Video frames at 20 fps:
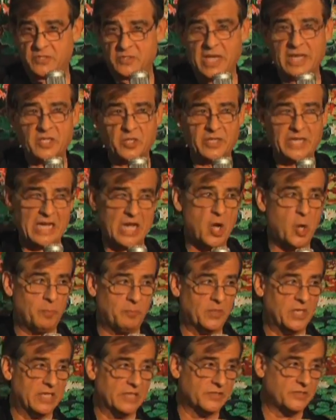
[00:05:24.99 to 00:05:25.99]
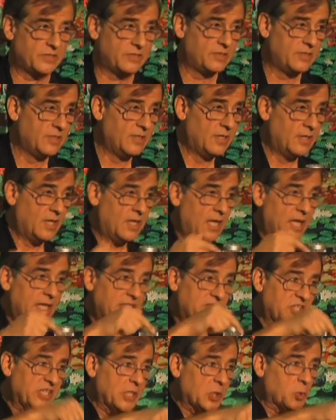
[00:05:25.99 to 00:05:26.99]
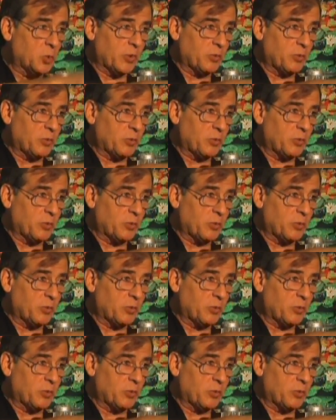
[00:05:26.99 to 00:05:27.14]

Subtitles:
Is that going to help us deal